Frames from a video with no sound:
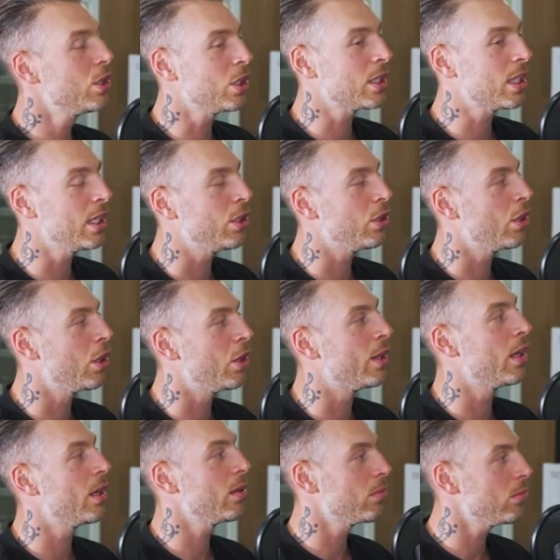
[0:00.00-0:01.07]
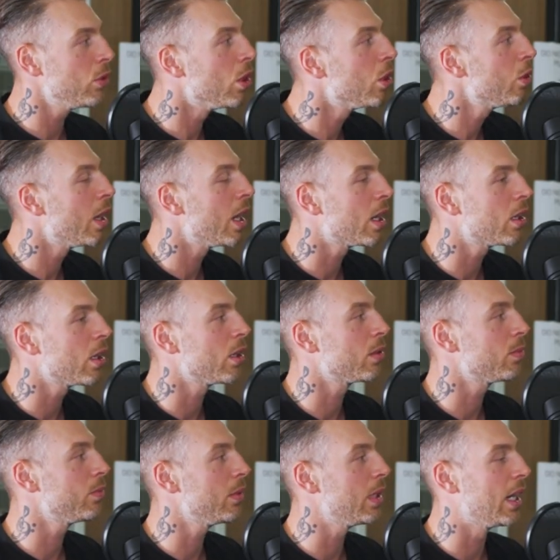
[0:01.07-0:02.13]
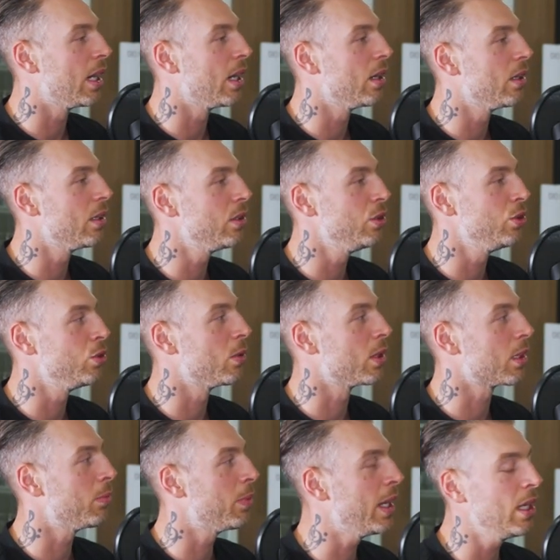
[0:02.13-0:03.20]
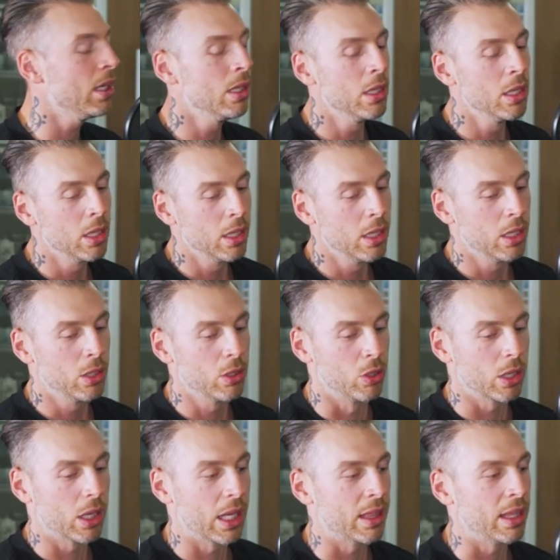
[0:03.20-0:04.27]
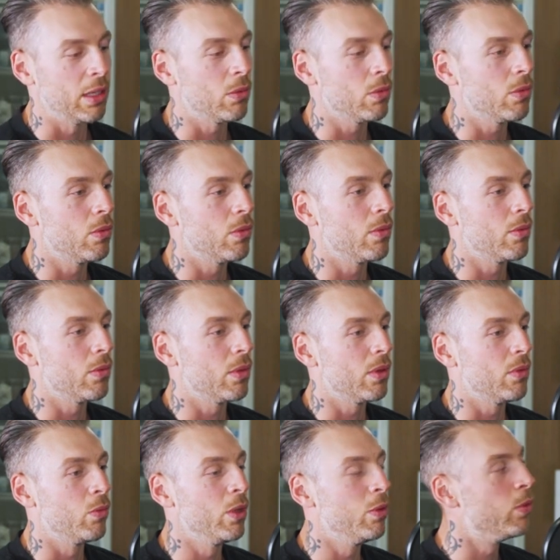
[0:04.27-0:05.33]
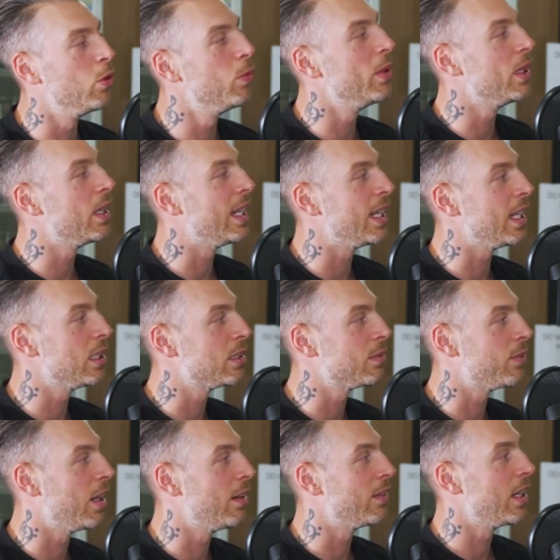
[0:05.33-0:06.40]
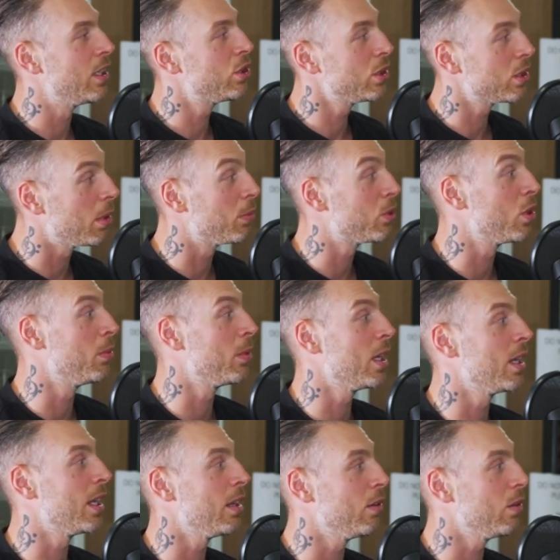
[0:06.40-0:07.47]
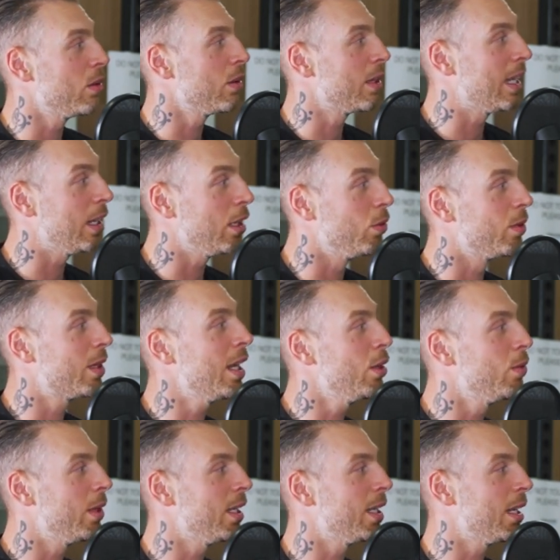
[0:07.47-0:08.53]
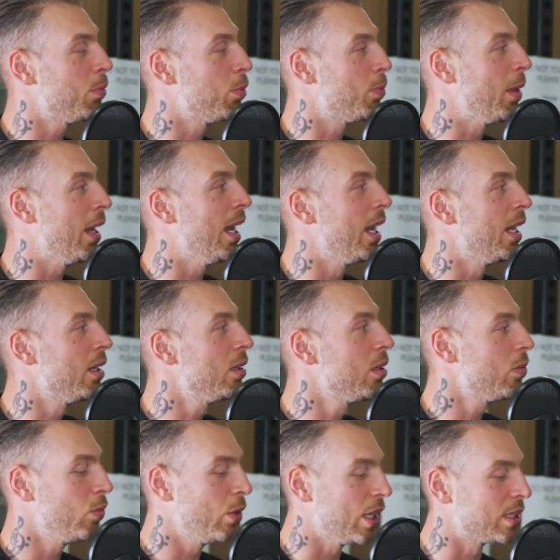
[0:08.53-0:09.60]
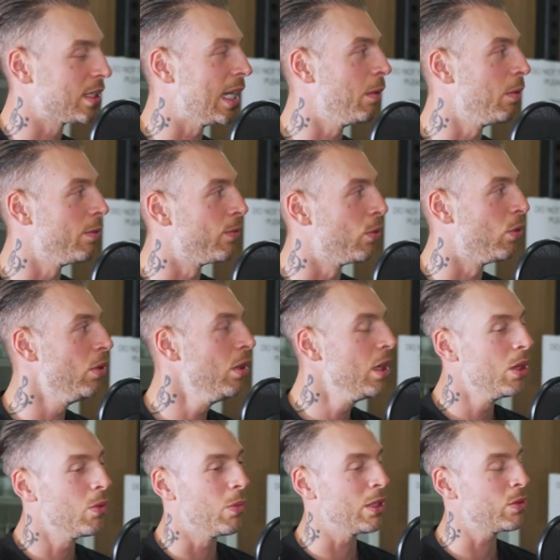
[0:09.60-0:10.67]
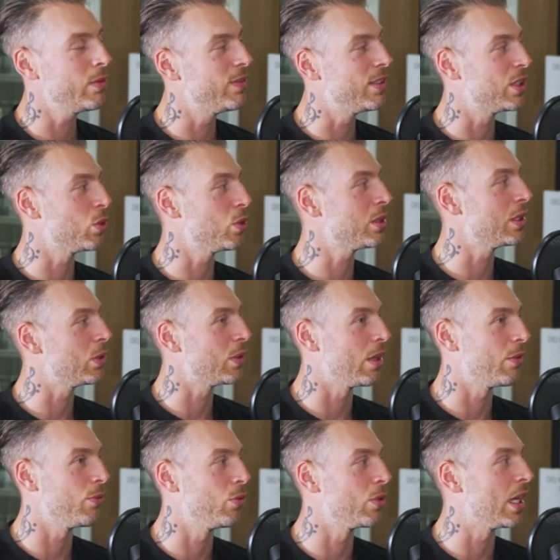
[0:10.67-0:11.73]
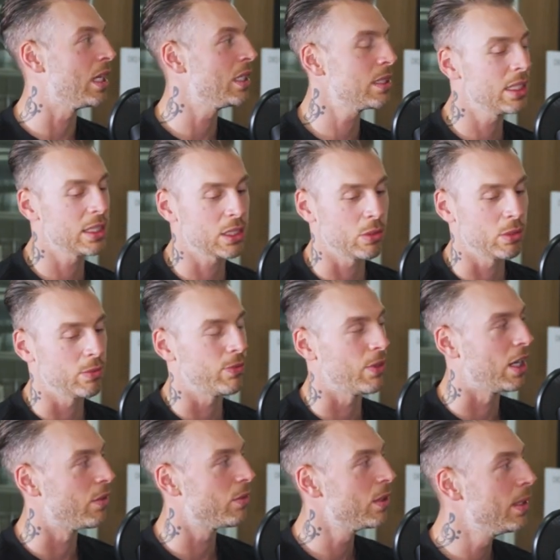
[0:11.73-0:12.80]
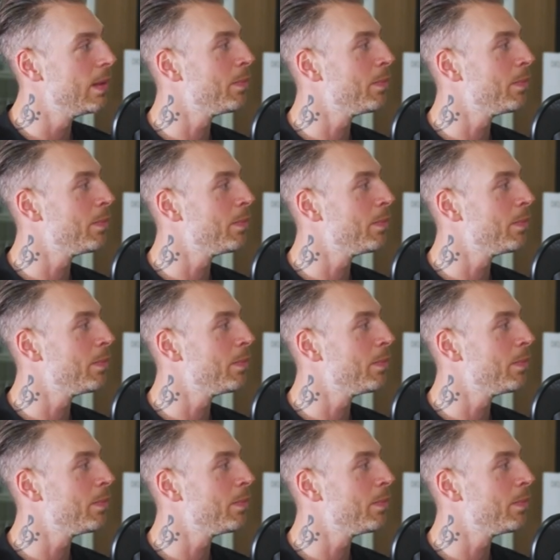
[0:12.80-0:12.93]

Just letting you know that, you know, you are going to, you do want to compete. Look, I think we will be leading into 5 days. So I'm going to get you ready, get prepared. We're going to start with four. Once we've exhausted all that 4 days, let's go into five.